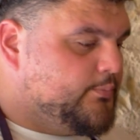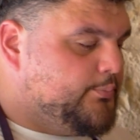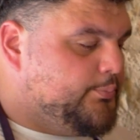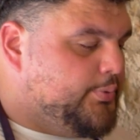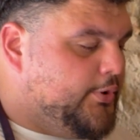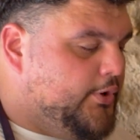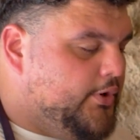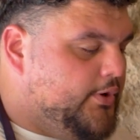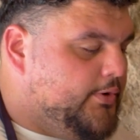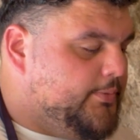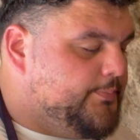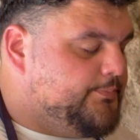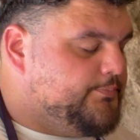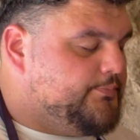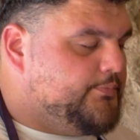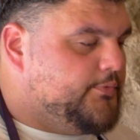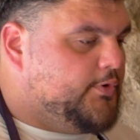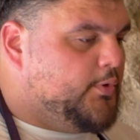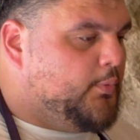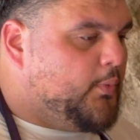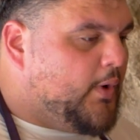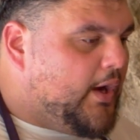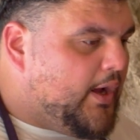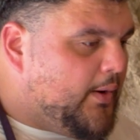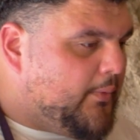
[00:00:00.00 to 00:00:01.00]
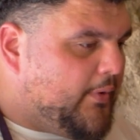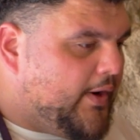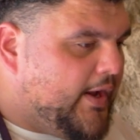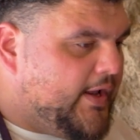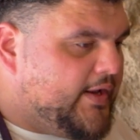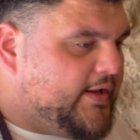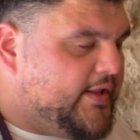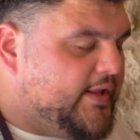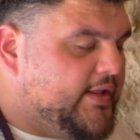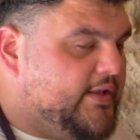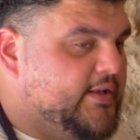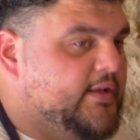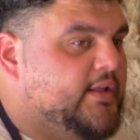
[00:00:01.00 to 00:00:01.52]
Put your white
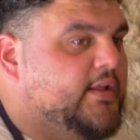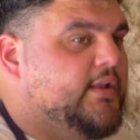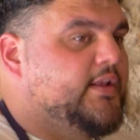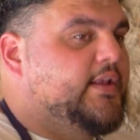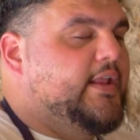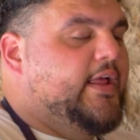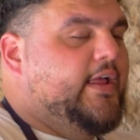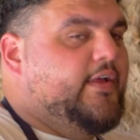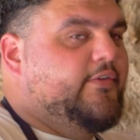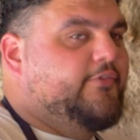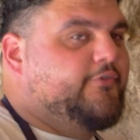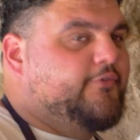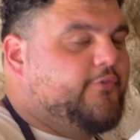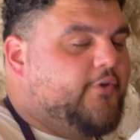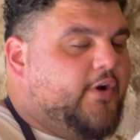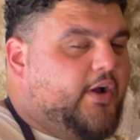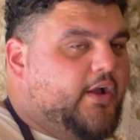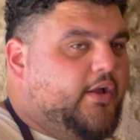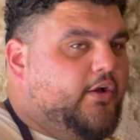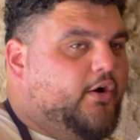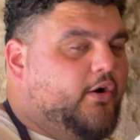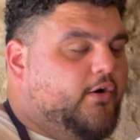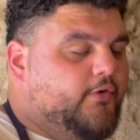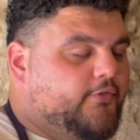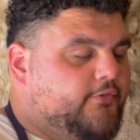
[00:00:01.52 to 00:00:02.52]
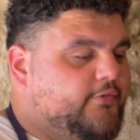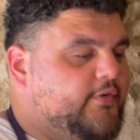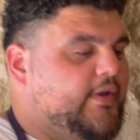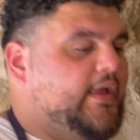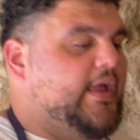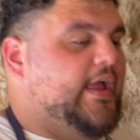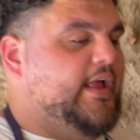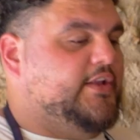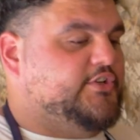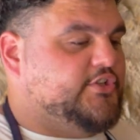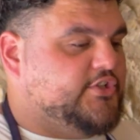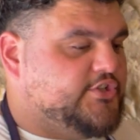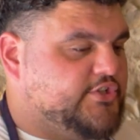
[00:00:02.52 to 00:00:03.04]
wine in, let it fry off,
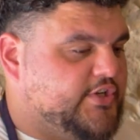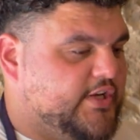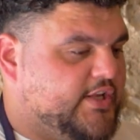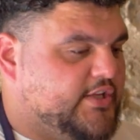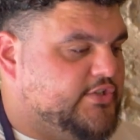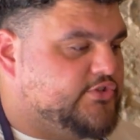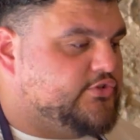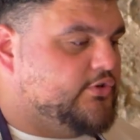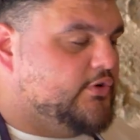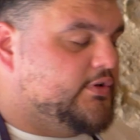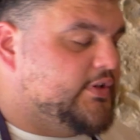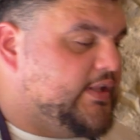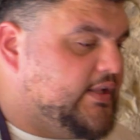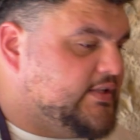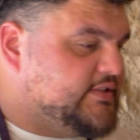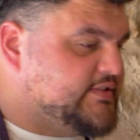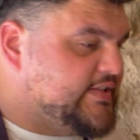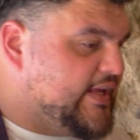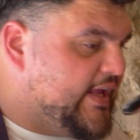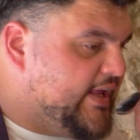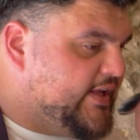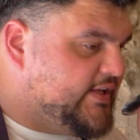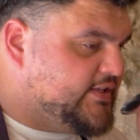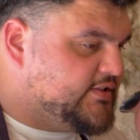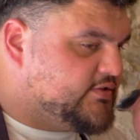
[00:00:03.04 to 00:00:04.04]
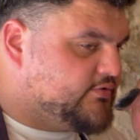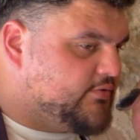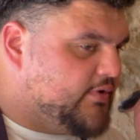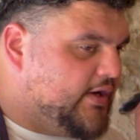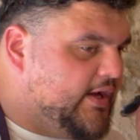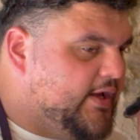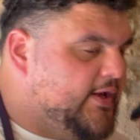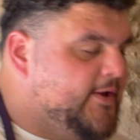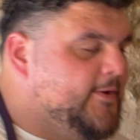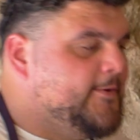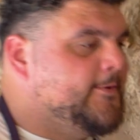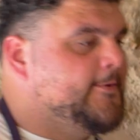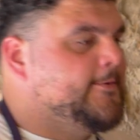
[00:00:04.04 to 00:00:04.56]
add your chicken stock, then taste,
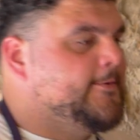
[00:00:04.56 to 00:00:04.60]
right?